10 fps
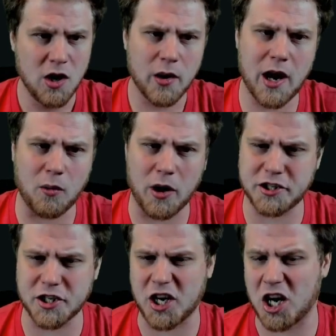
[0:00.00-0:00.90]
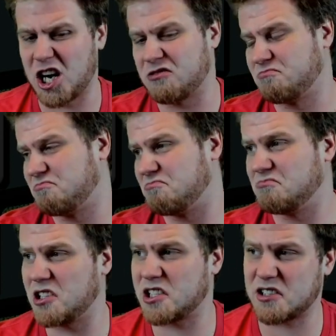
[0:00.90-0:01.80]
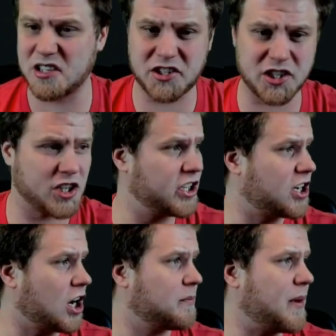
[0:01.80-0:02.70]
We got 1 Jadar. This is just a good card.